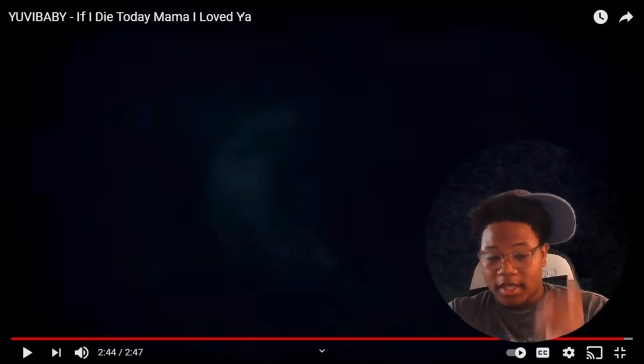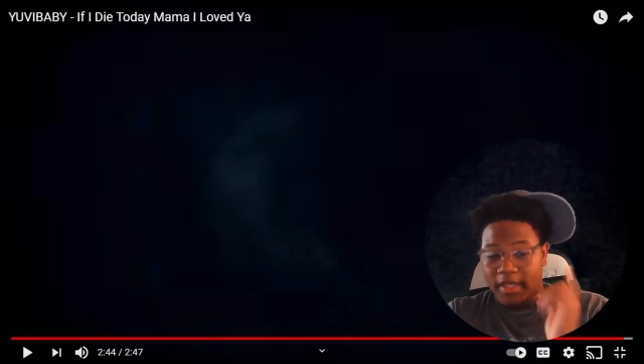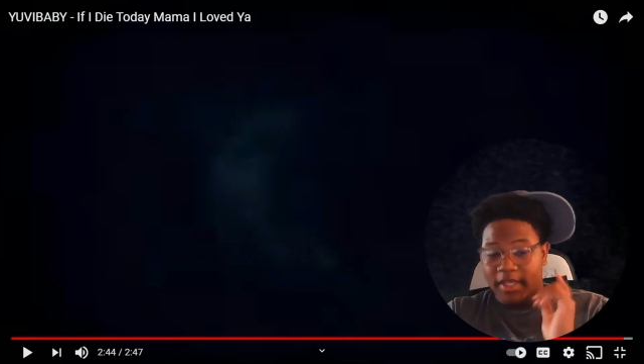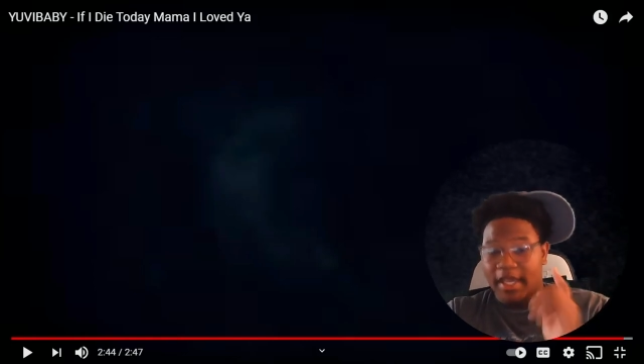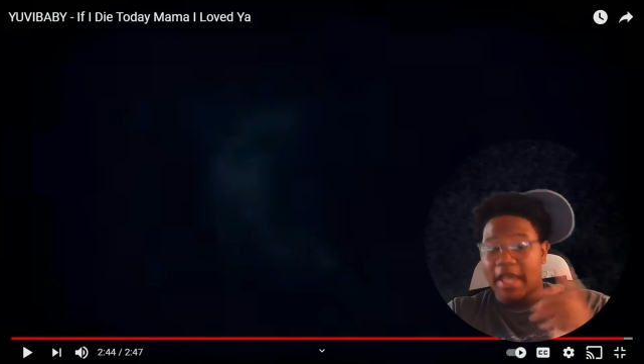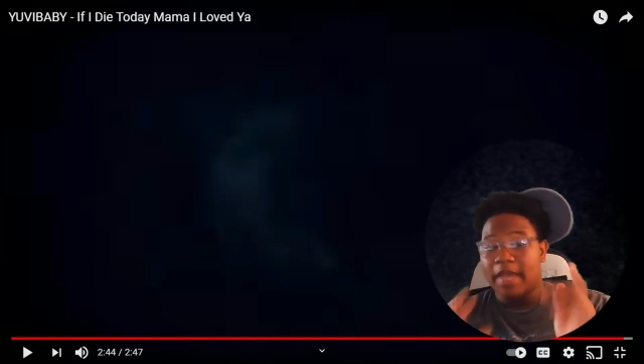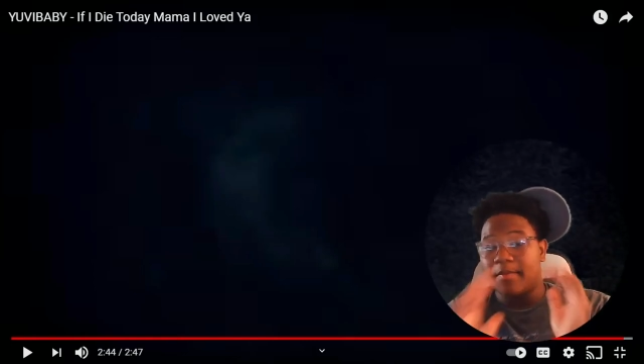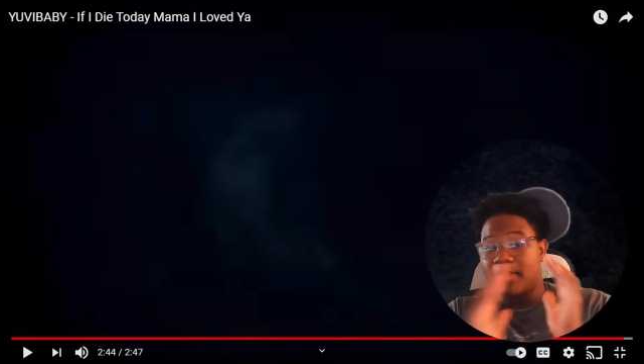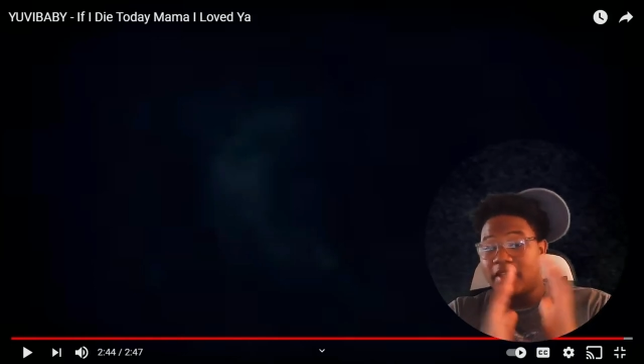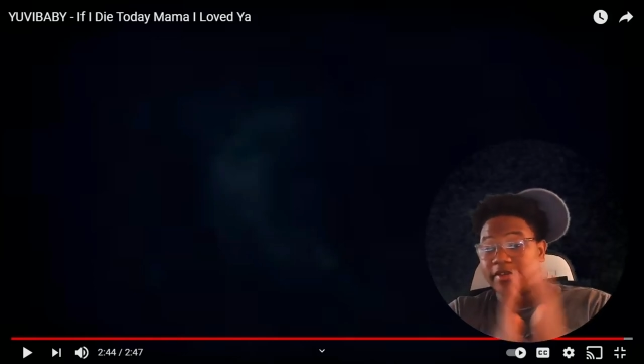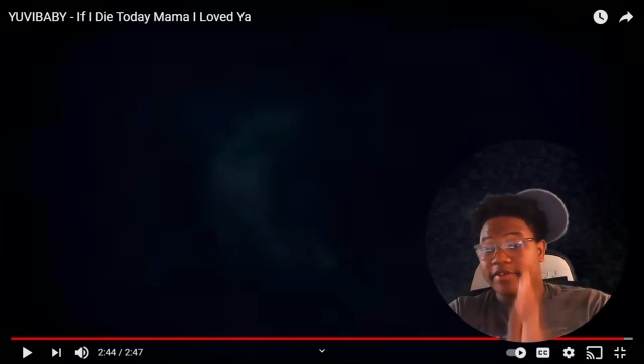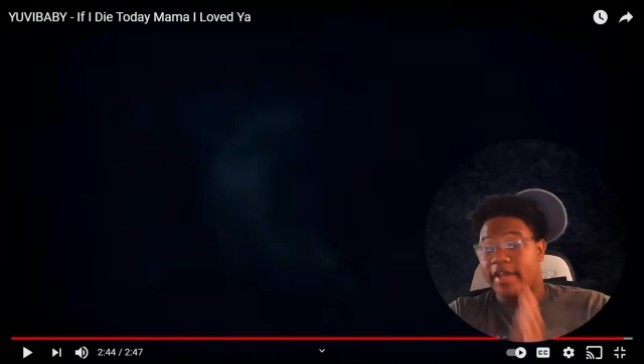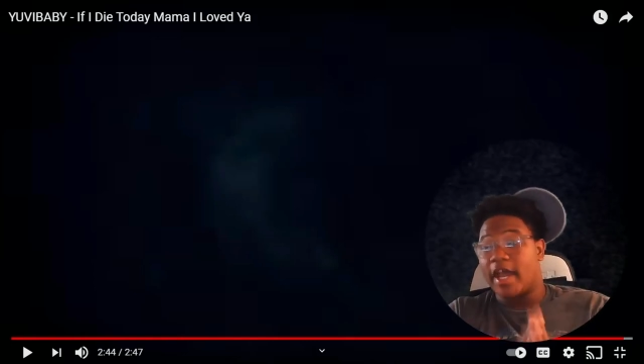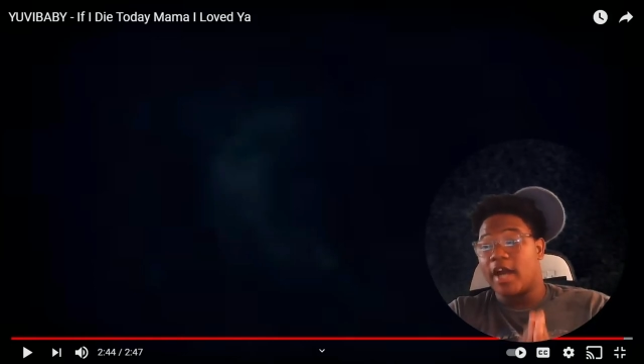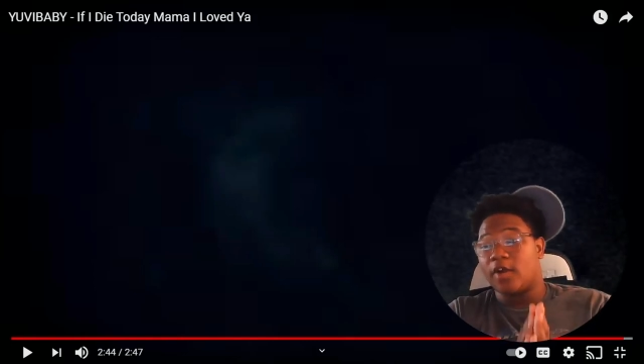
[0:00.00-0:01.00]
gaming
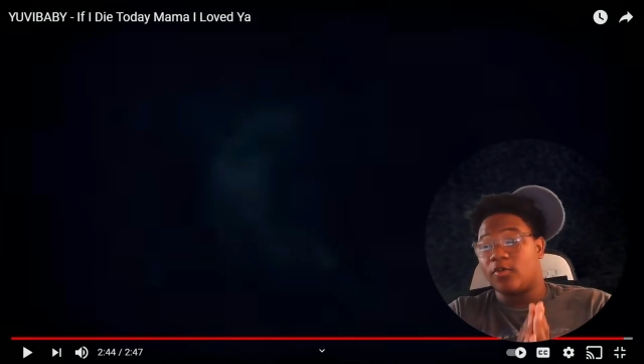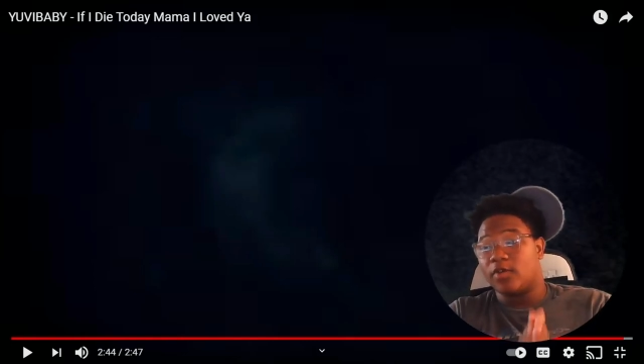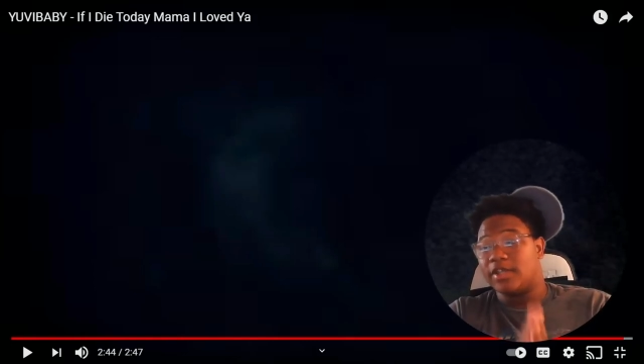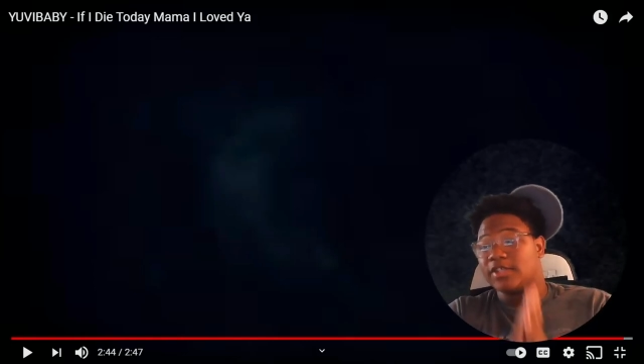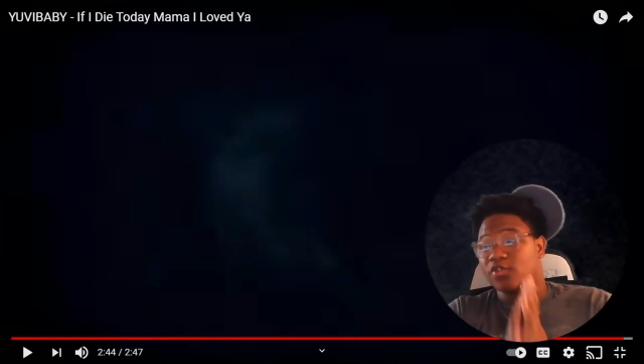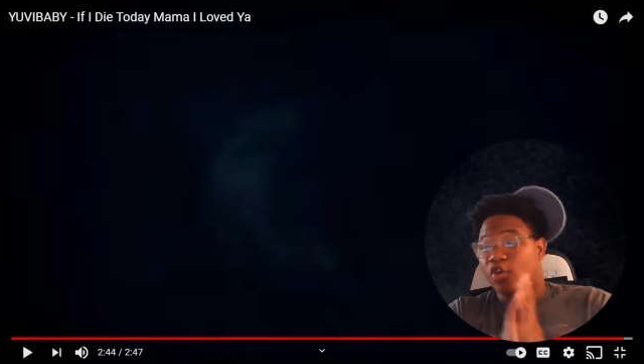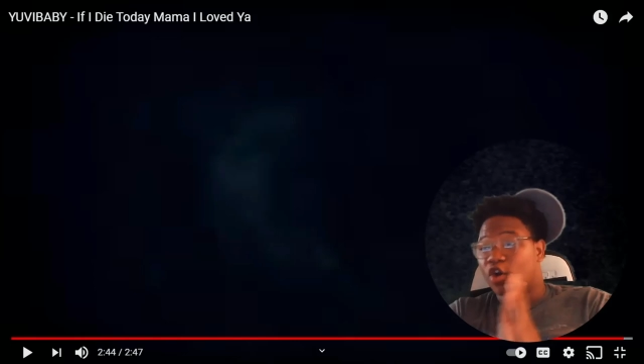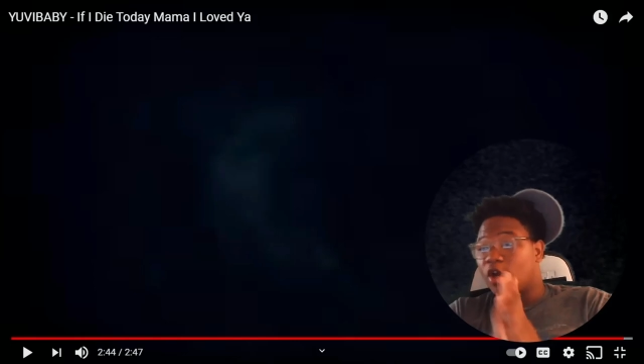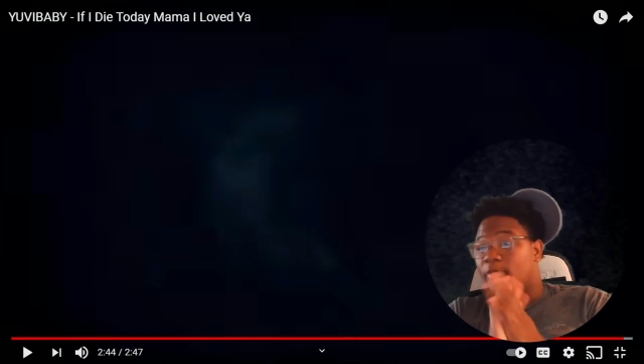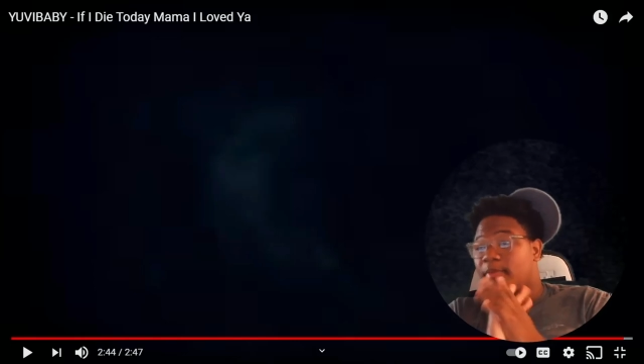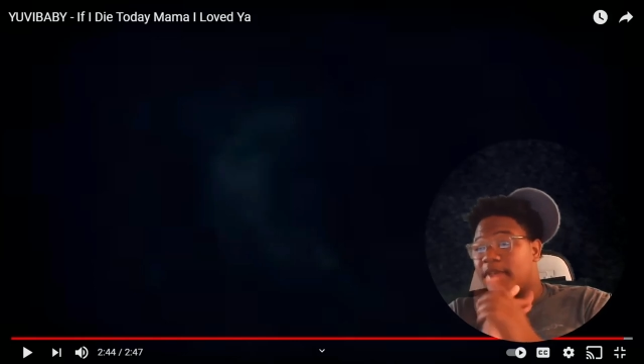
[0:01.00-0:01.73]
channel is going to